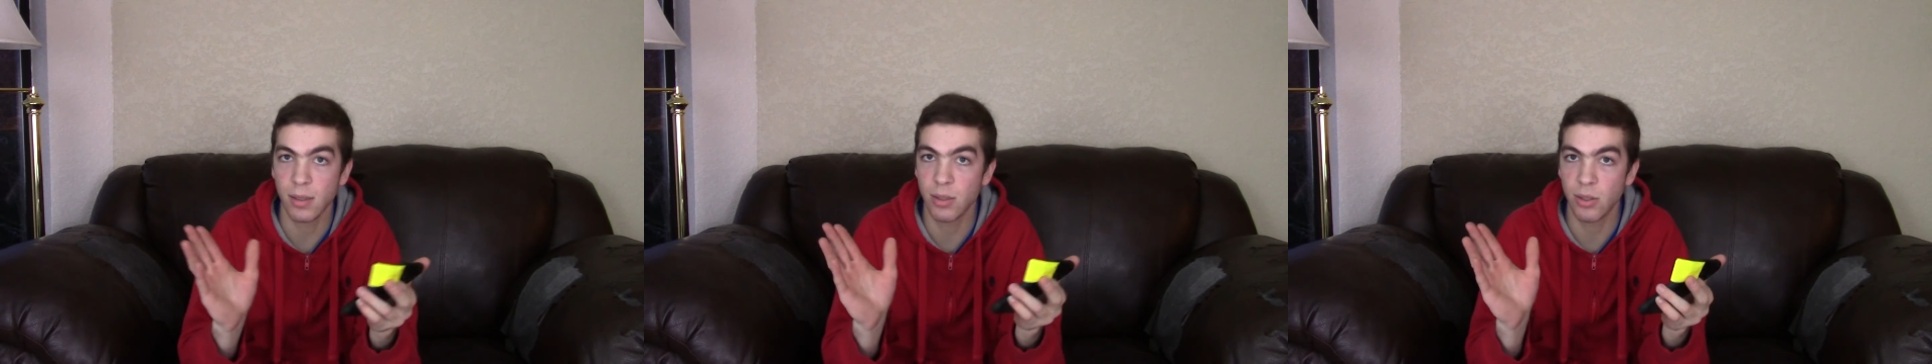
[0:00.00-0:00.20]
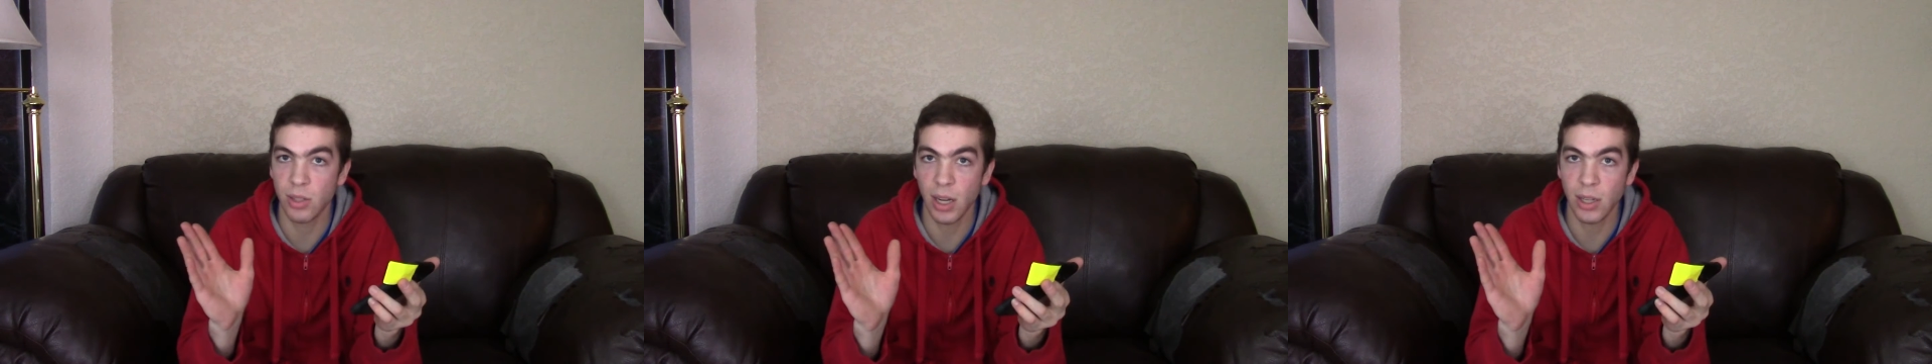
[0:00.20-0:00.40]

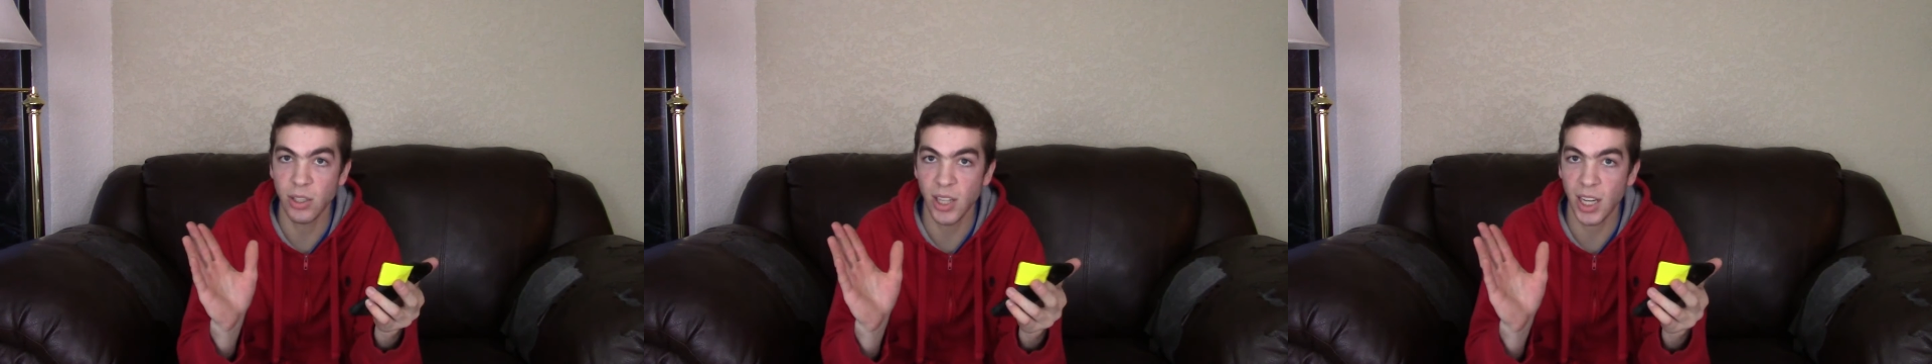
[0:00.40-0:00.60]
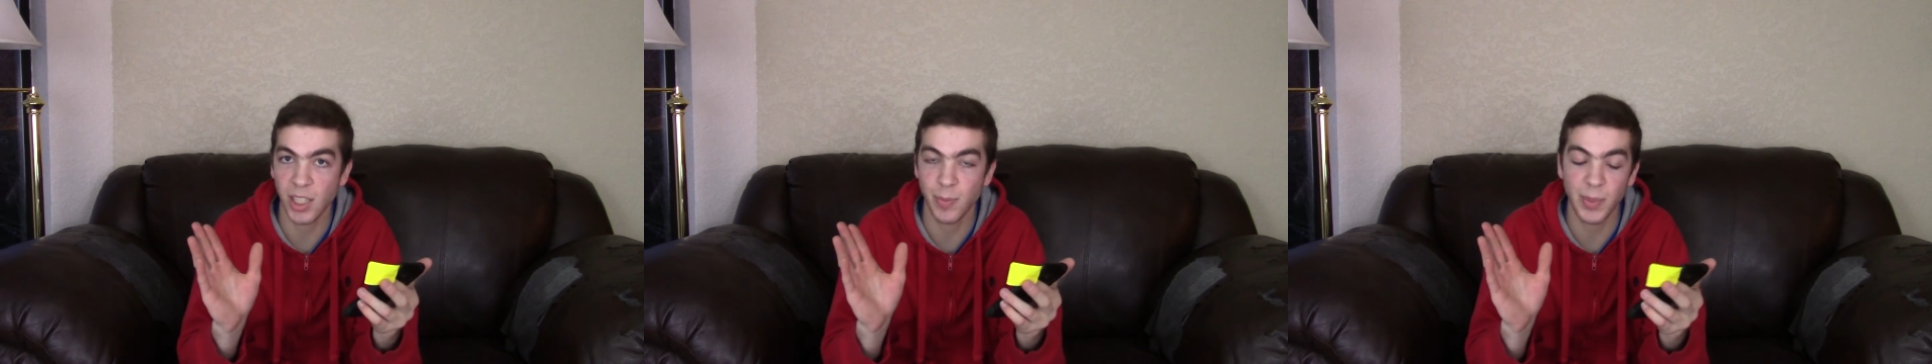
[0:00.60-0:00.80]

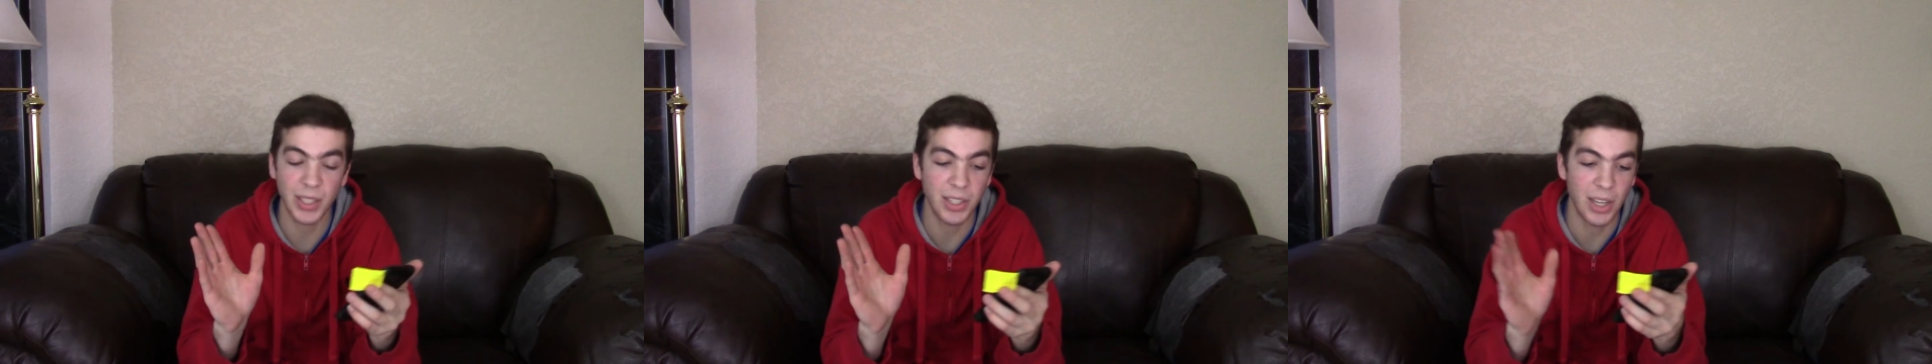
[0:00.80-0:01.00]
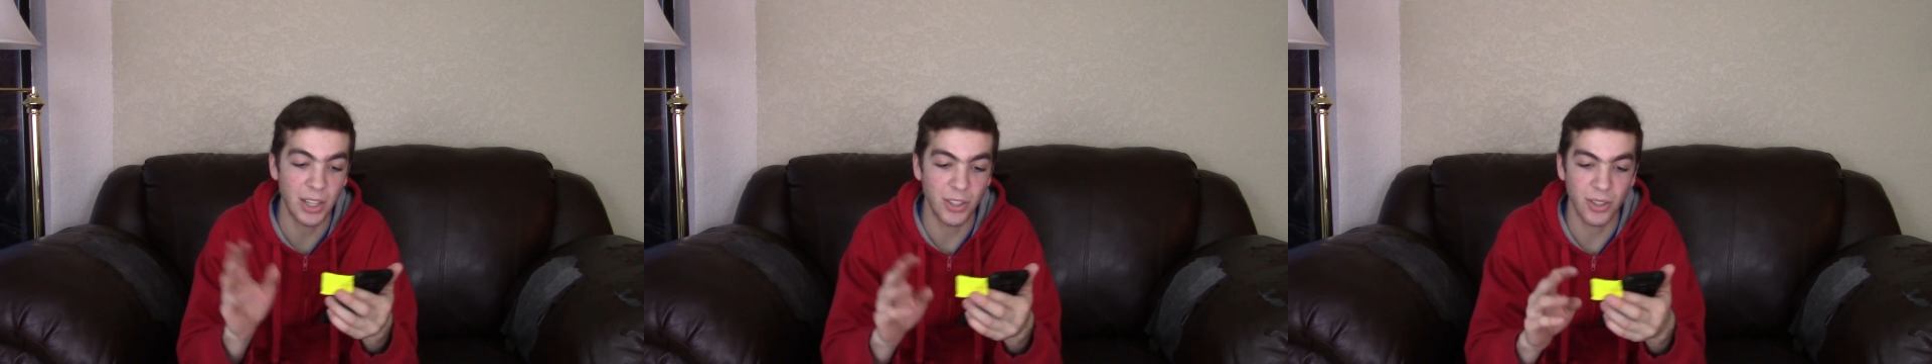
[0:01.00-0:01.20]
changed
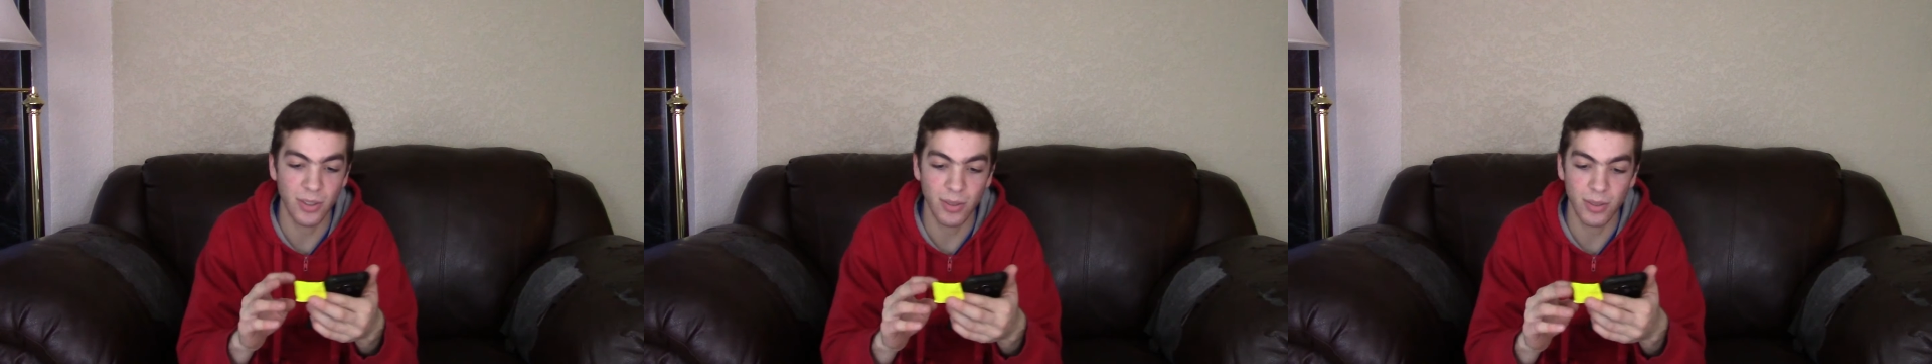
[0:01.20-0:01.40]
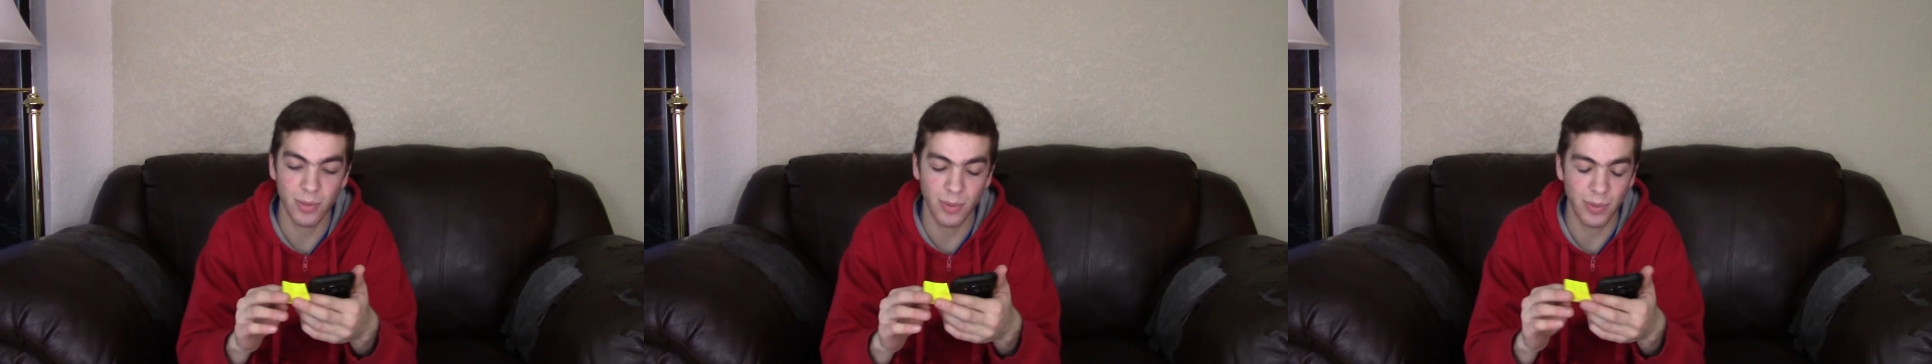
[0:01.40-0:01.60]

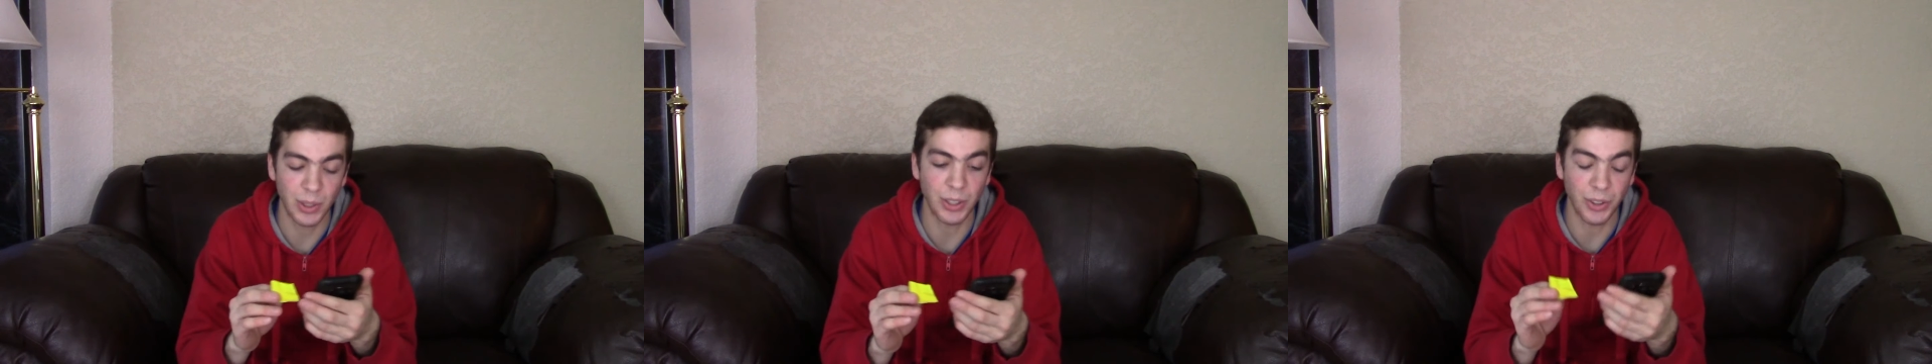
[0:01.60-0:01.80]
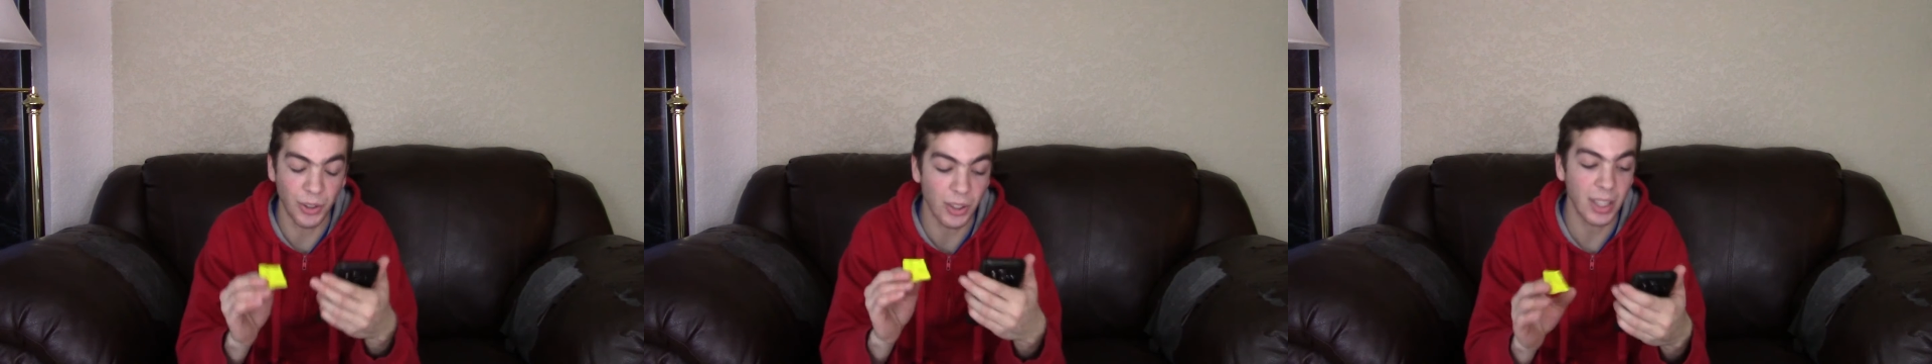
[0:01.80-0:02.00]

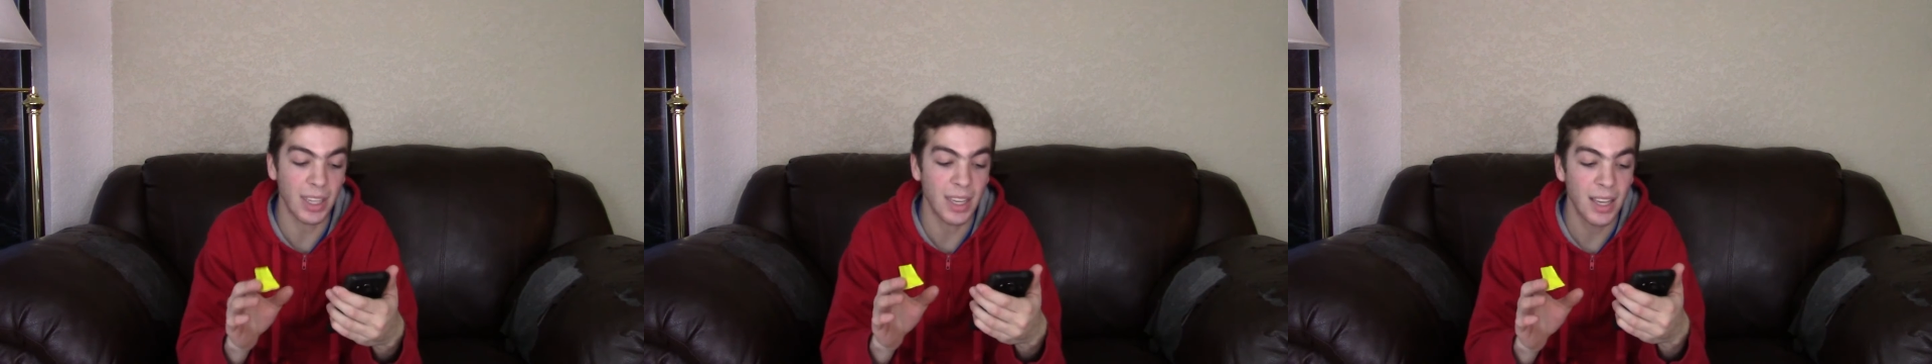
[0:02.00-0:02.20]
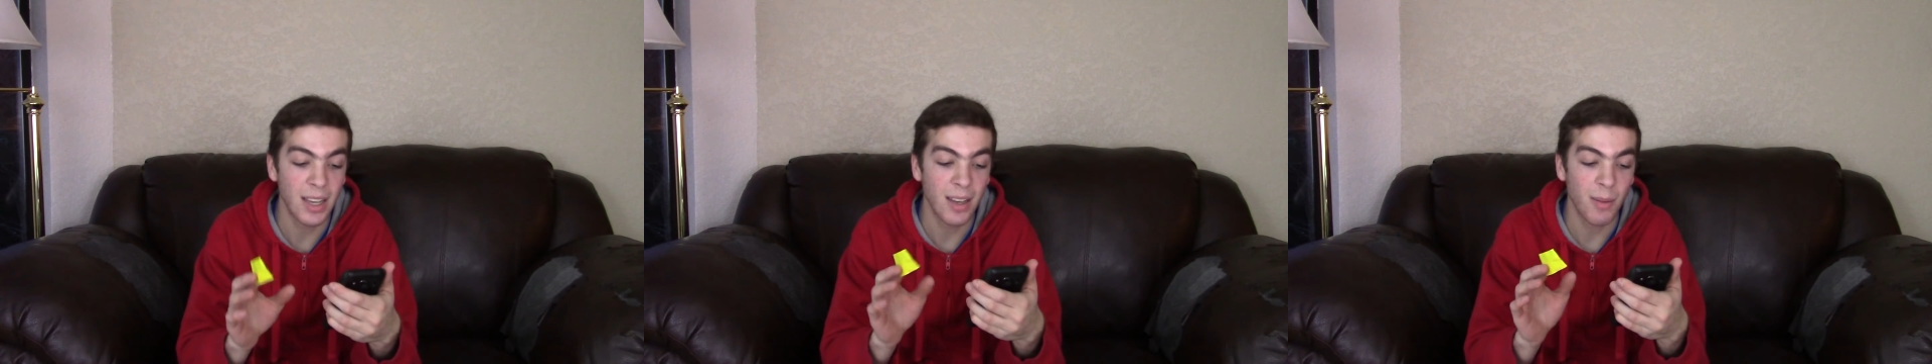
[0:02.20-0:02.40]

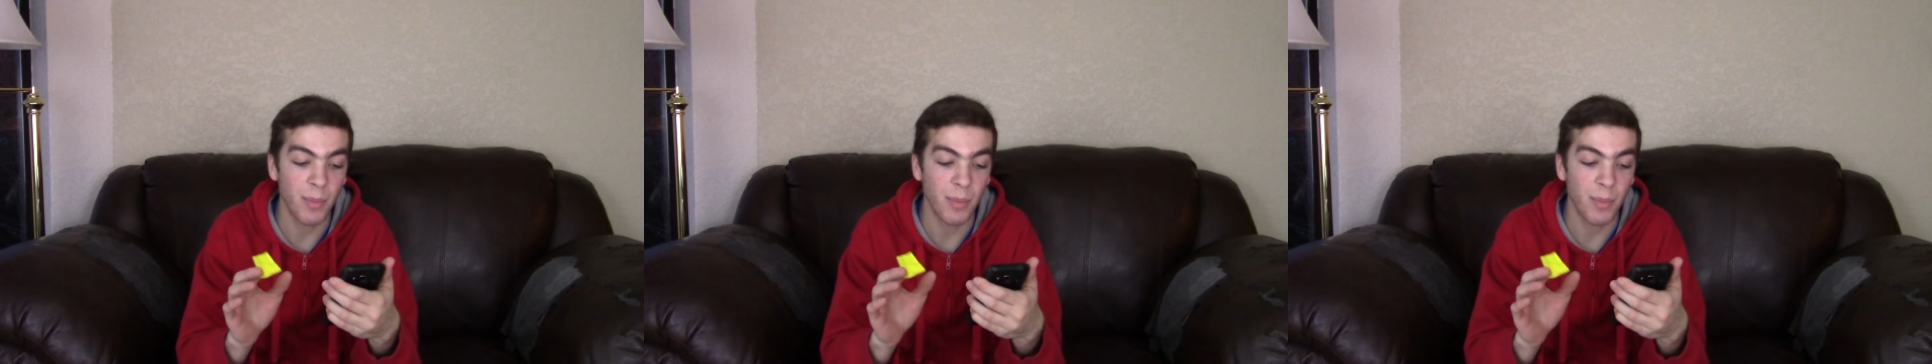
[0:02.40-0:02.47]
explanationally